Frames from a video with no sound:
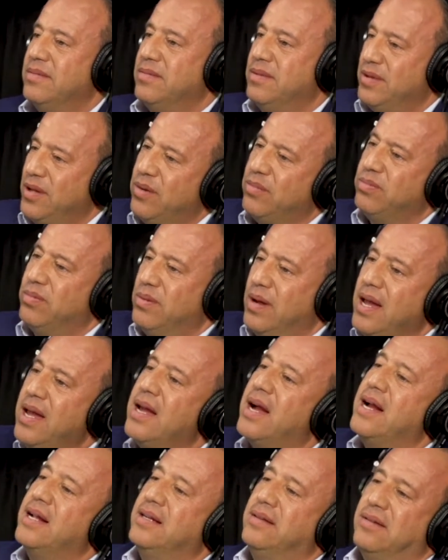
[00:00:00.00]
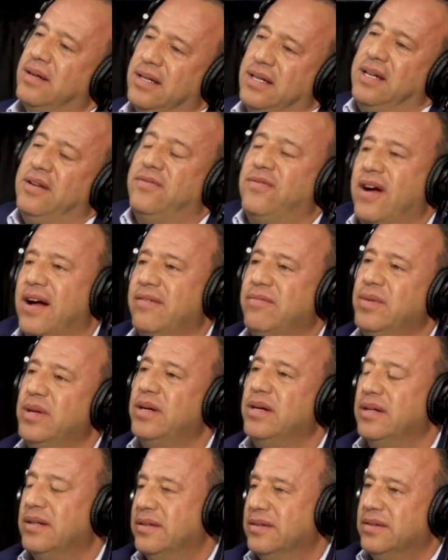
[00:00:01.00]
But you know, hey, I, I need five
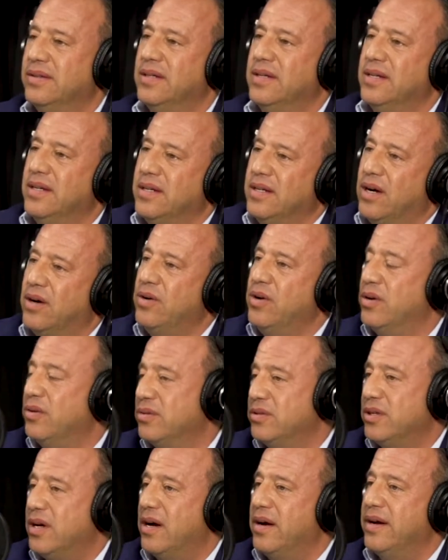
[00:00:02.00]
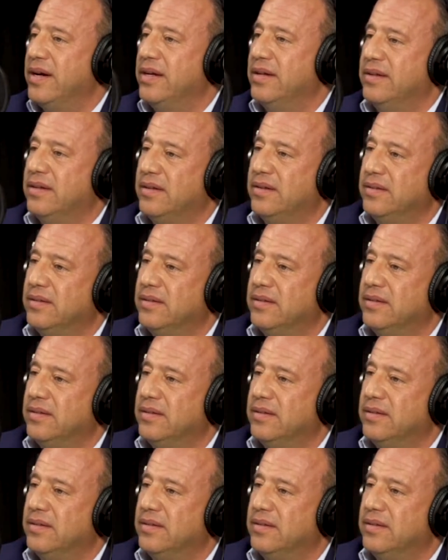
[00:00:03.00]
million. Oh no, sorry.